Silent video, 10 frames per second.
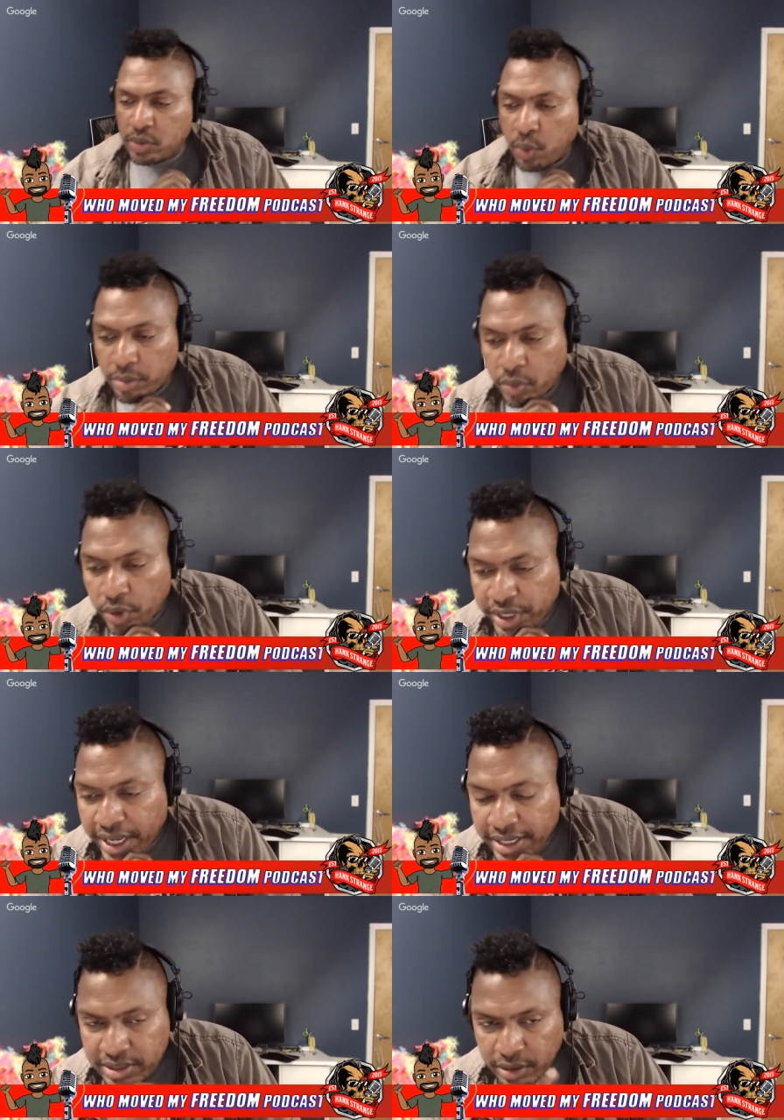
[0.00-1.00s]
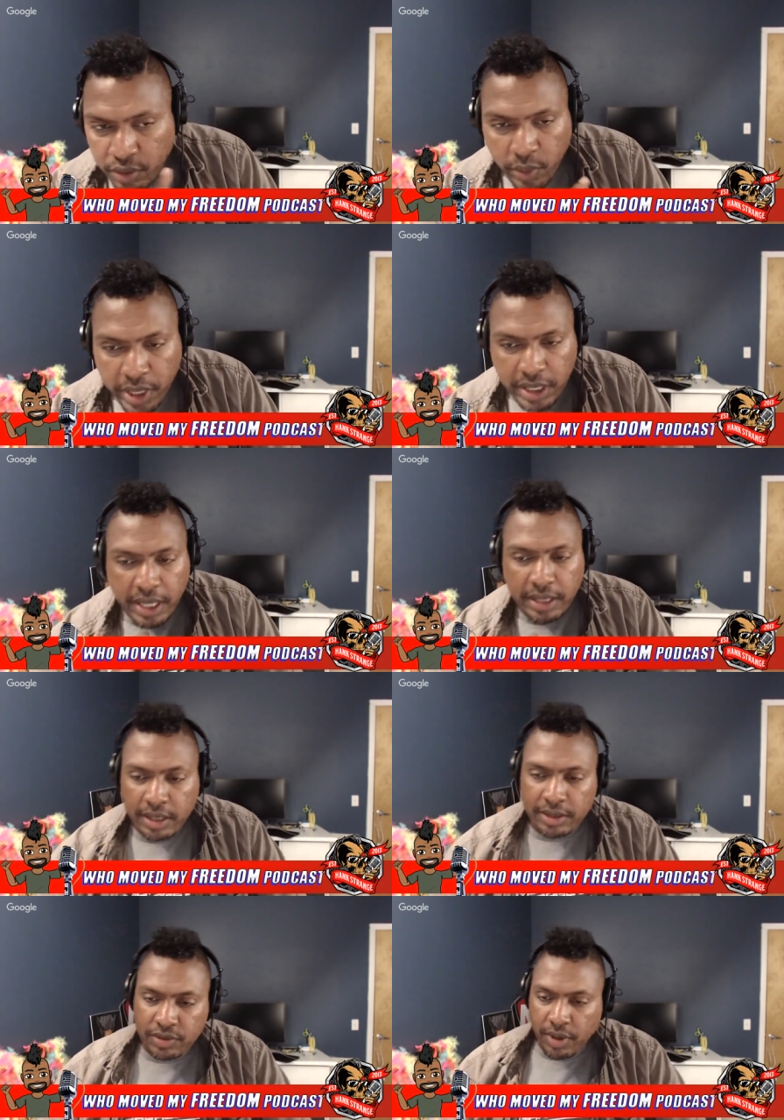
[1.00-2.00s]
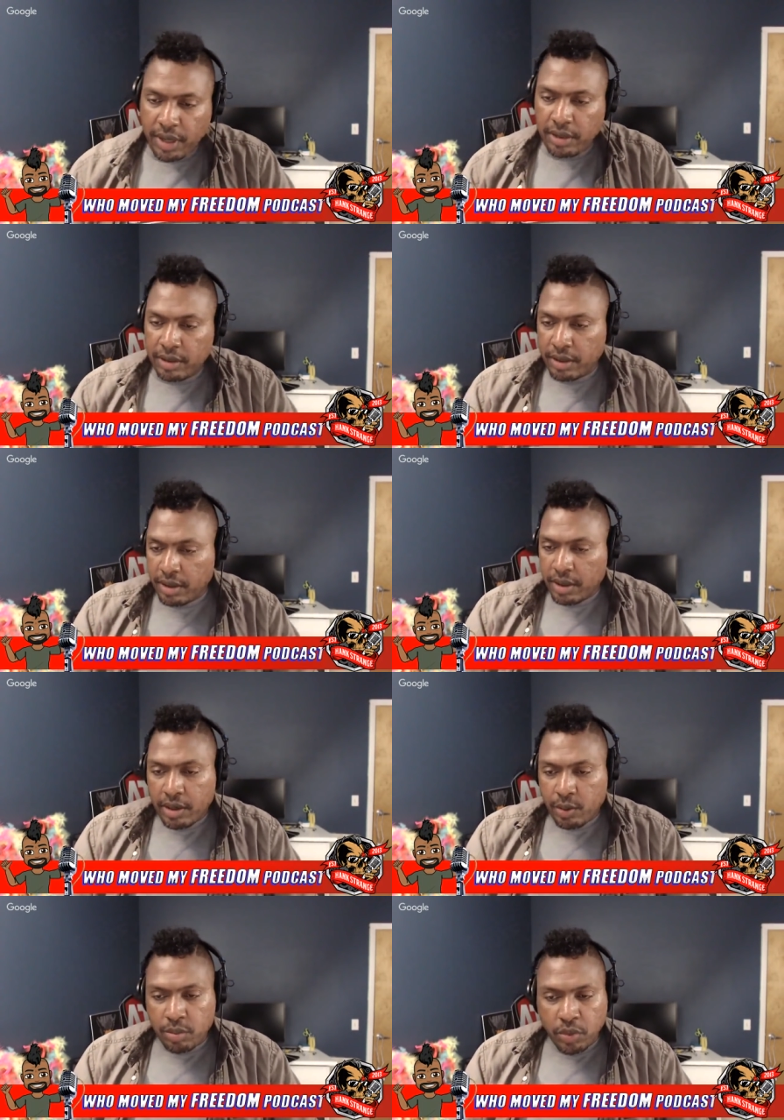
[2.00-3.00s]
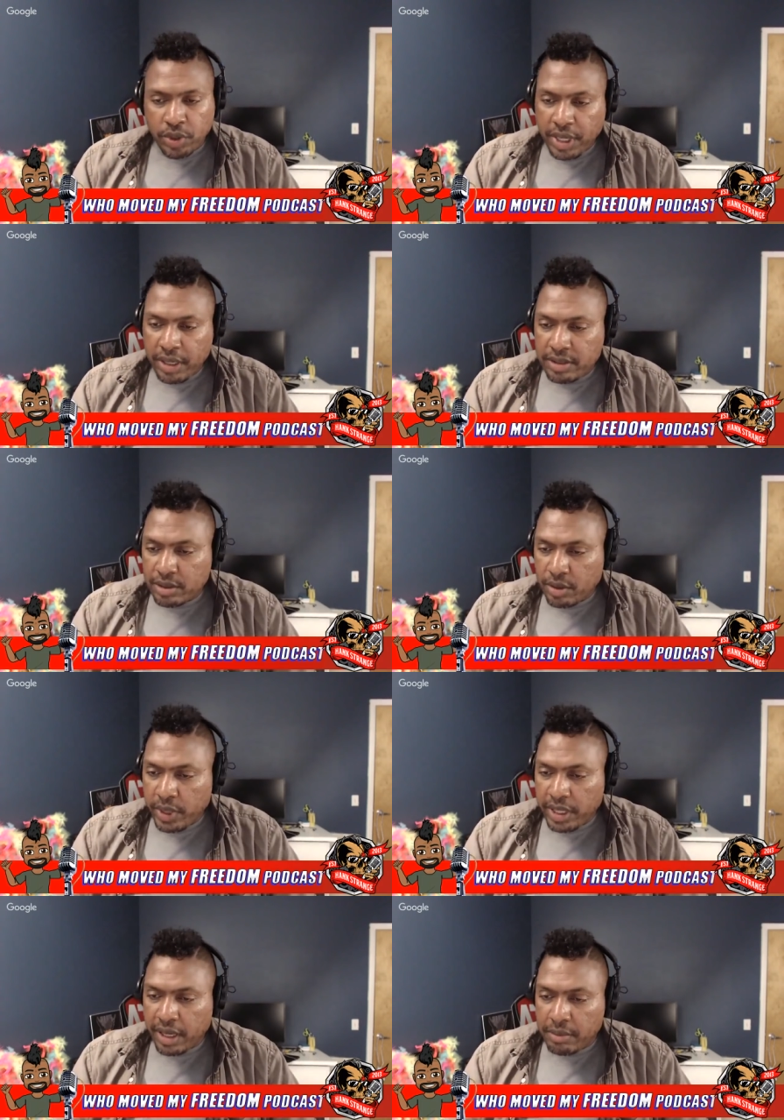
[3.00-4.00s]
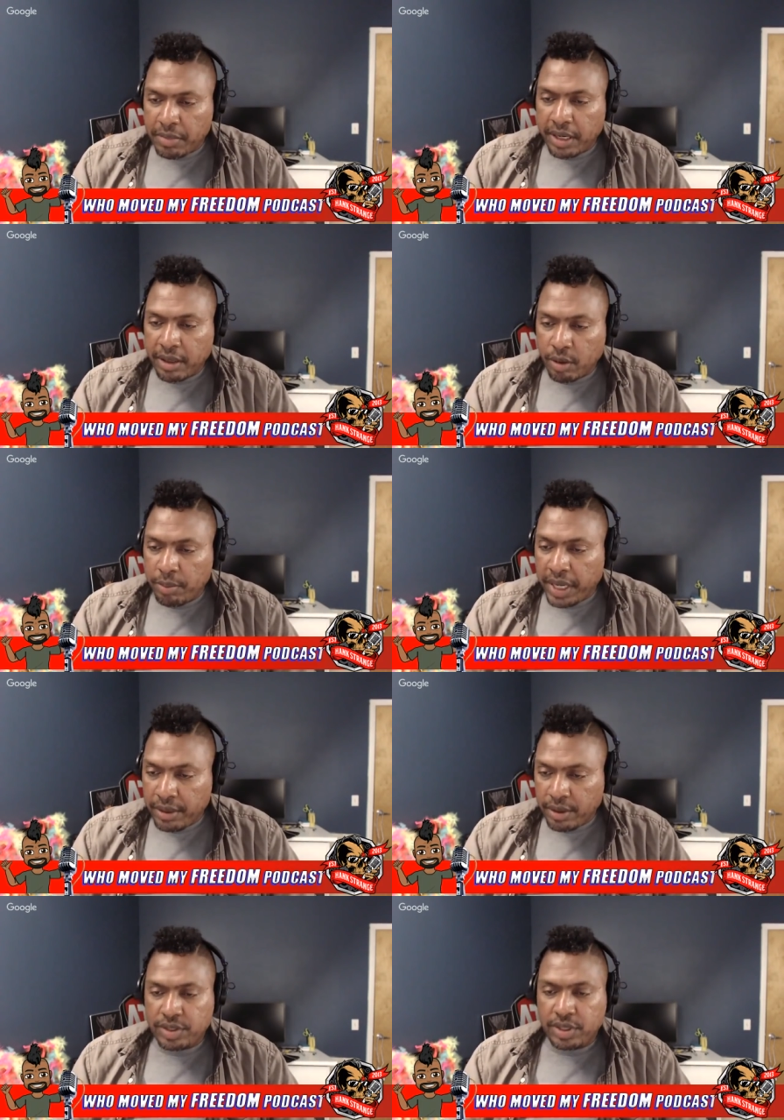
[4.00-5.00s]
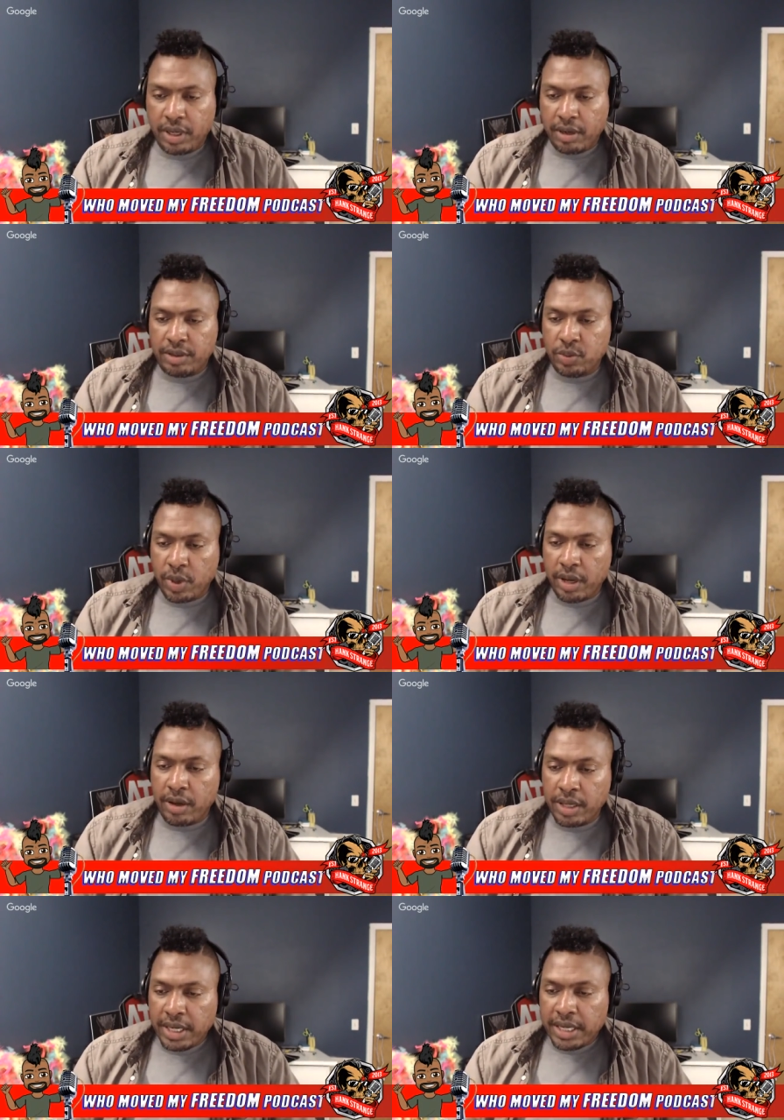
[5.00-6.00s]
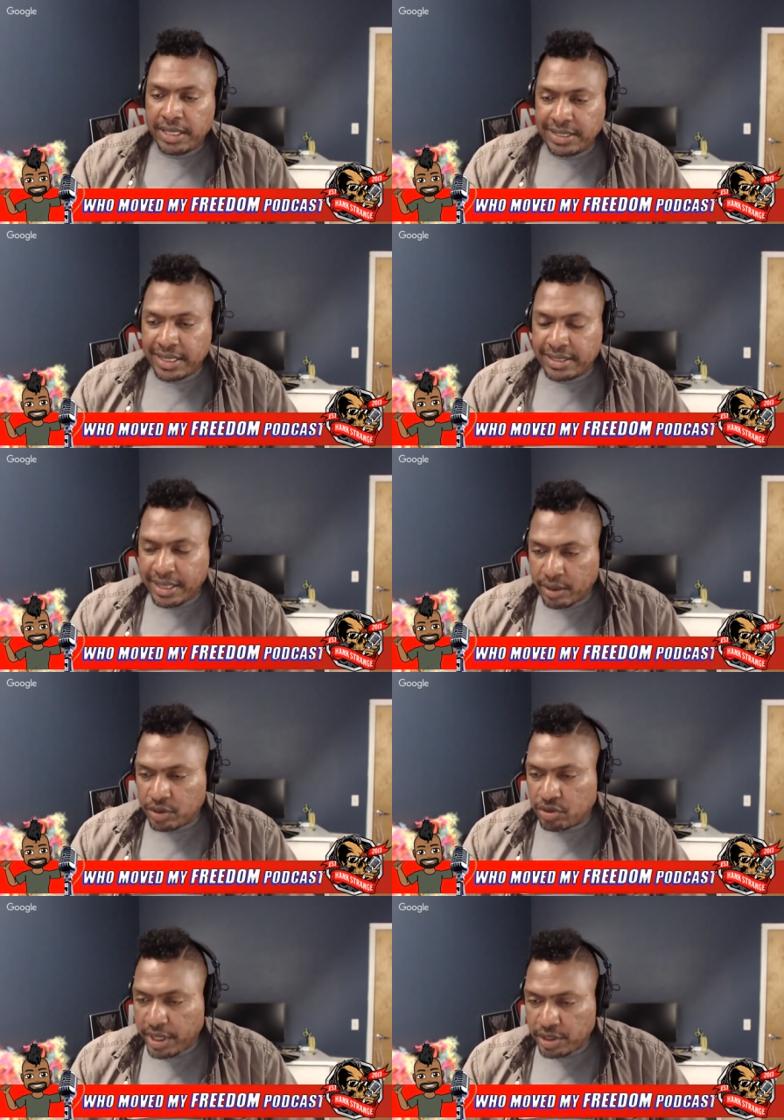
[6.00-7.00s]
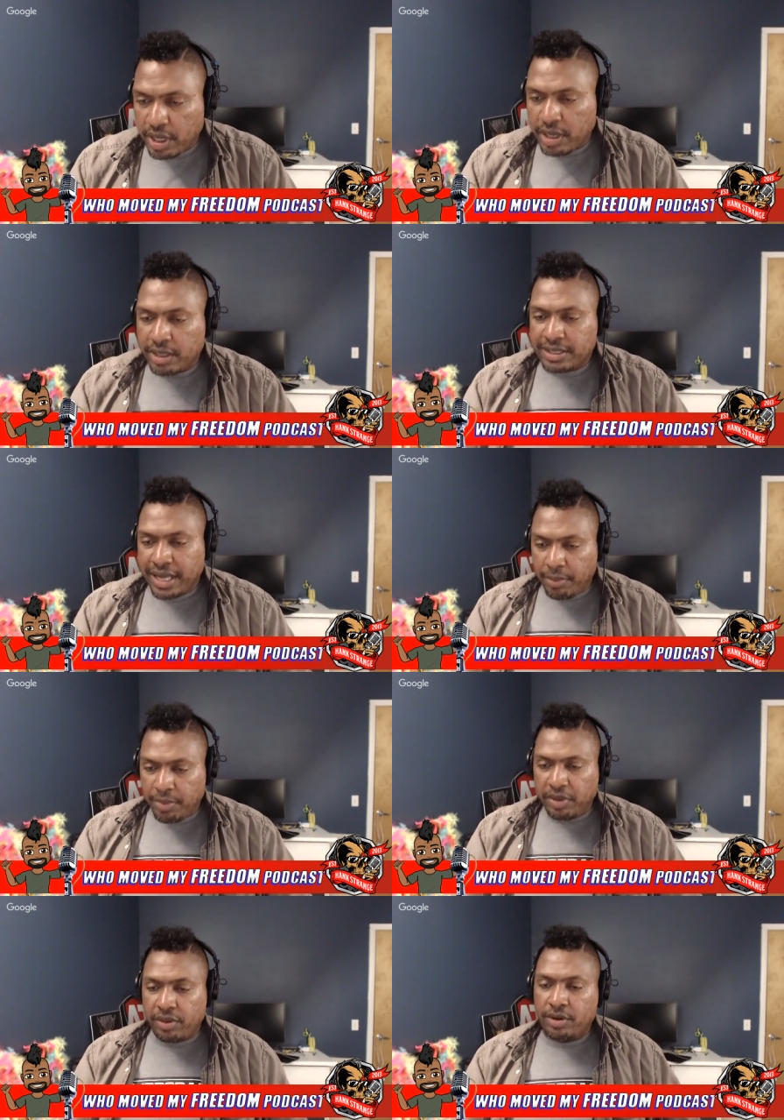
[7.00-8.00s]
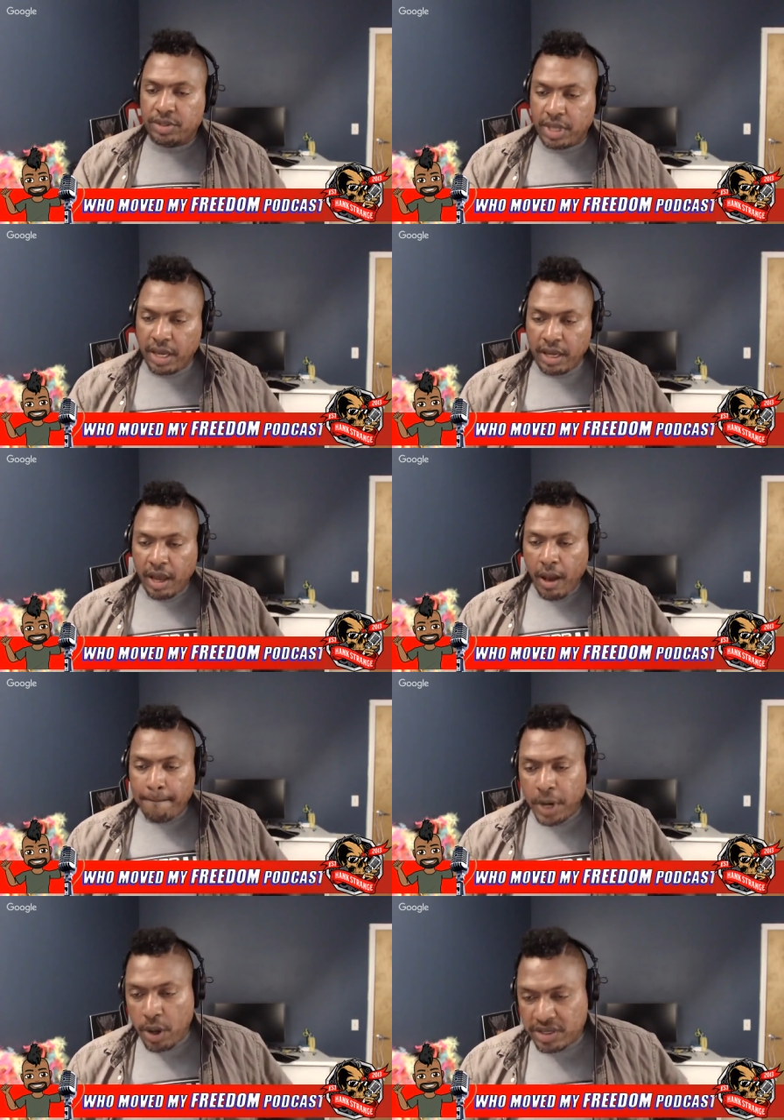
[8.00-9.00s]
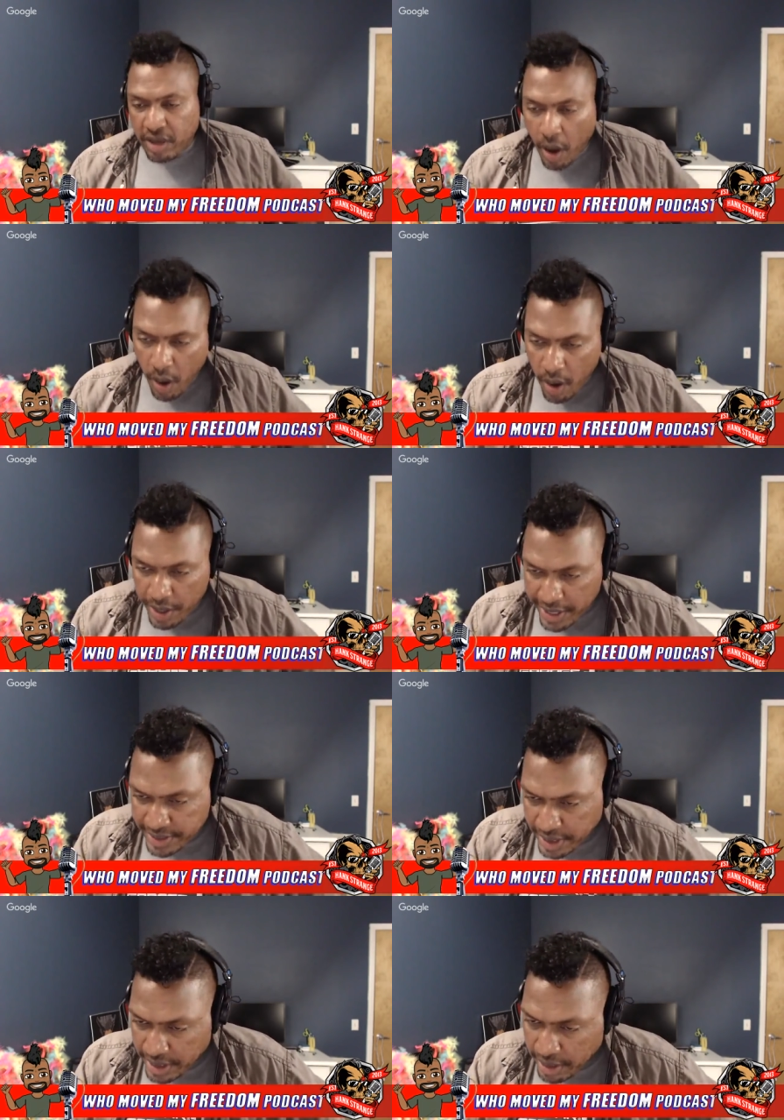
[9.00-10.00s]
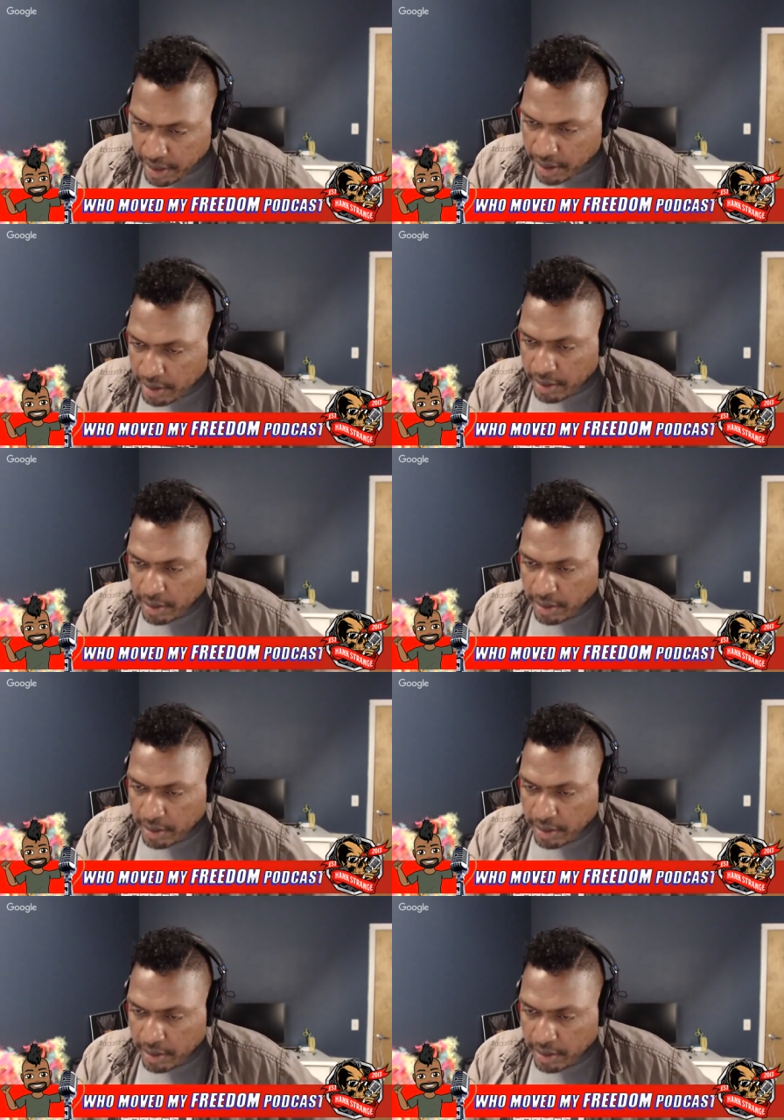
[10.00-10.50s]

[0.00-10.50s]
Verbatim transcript: One more day till the weekend. That's right." One more day till the weekend. Michael Bender's here as well. He says, Hello, Strangerholics. Happy Thursday. Boss Hog is in here.